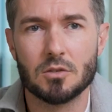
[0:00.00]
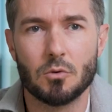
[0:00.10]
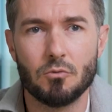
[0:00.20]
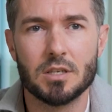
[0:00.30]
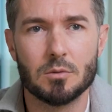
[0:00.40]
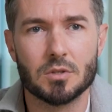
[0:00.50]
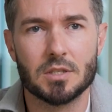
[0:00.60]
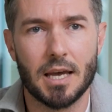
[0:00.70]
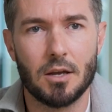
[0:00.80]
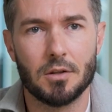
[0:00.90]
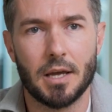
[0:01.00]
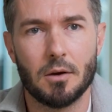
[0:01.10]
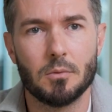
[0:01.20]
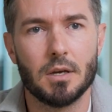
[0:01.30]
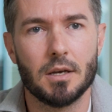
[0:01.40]
to a reasonable scale
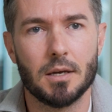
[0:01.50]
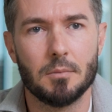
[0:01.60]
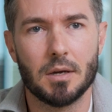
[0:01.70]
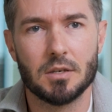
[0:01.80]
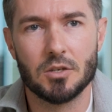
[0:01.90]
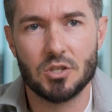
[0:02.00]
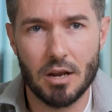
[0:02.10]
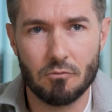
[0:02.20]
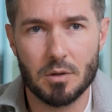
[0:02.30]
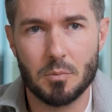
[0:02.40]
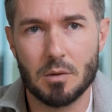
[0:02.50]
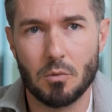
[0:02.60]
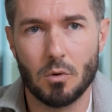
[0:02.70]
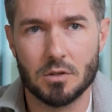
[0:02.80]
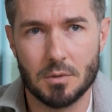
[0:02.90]
now, and generally
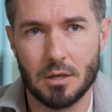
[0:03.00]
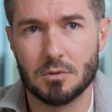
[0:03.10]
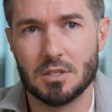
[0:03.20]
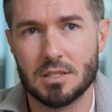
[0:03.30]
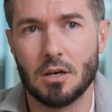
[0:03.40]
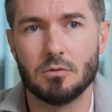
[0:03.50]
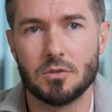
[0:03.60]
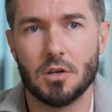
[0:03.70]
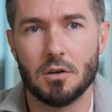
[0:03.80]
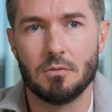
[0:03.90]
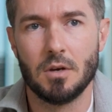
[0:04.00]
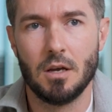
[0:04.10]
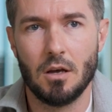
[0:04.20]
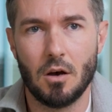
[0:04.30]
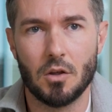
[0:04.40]
people want to be able to self-serve
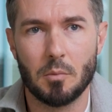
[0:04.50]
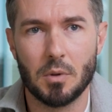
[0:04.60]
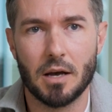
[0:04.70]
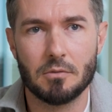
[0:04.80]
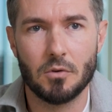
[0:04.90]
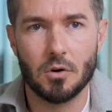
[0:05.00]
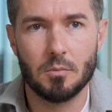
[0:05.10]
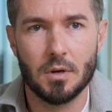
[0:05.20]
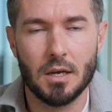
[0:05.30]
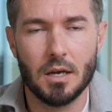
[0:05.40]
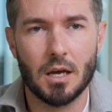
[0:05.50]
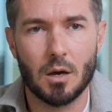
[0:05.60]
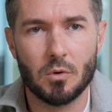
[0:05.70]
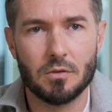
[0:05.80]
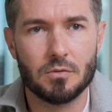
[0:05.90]
on the platform.
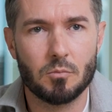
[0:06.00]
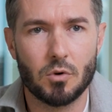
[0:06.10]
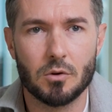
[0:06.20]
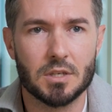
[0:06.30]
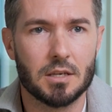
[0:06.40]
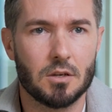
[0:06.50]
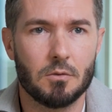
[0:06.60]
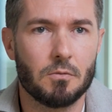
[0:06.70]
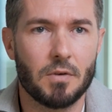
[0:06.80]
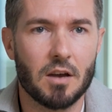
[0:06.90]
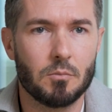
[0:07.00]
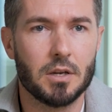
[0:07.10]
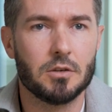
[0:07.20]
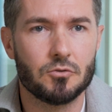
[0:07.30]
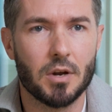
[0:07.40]
And we've processed over 5
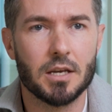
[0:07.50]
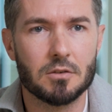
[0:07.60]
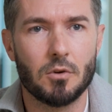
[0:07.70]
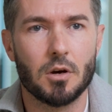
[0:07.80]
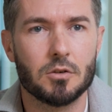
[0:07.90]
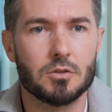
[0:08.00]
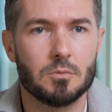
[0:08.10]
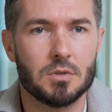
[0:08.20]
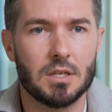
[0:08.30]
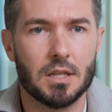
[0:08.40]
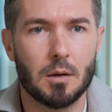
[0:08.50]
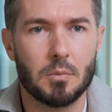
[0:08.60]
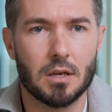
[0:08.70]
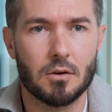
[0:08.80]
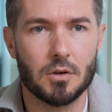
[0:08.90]
million trades for our customers in that
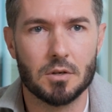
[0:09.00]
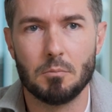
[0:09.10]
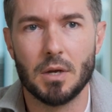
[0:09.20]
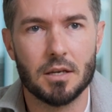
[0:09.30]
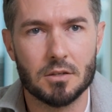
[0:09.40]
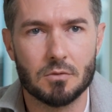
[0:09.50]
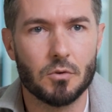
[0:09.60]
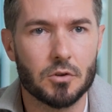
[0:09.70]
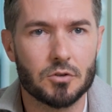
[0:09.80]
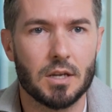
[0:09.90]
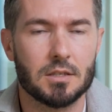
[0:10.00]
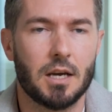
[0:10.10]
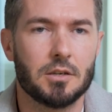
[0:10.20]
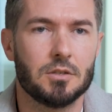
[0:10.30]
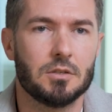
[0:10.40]
period and millions of other
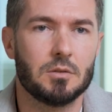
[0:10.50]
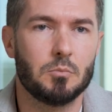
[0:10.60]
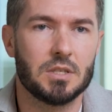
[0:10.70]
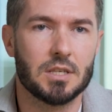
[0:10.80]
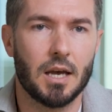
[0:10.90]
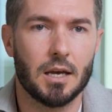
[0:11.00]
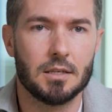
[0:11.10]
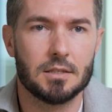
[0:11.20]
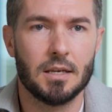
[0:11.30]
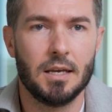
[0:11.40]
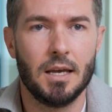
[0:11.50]
transactions besides.